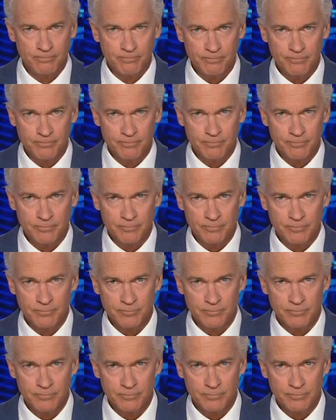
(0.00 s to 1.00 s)

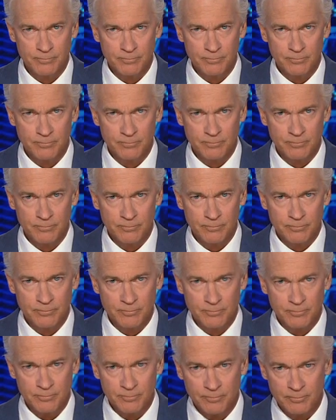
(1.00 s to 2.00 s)

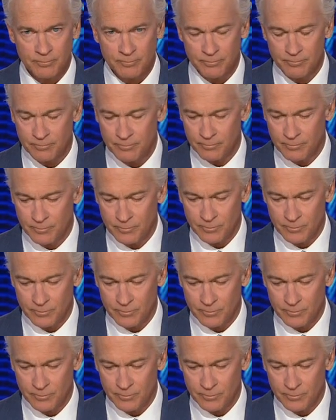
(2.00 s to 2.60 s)
This person isn't speaking.